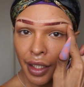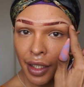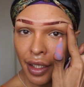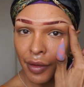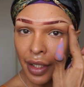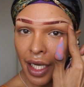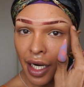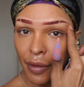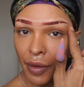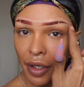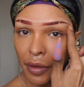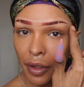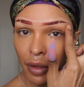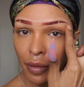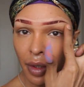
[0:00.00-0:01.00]
you know, we gotta
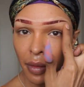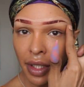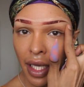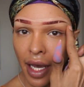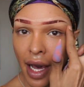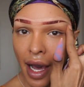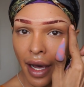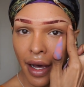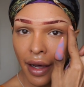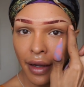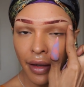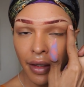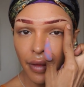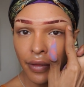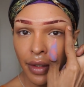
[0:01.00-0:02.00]
work with what we
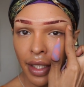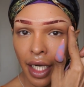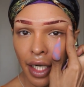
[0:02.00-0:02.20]
have.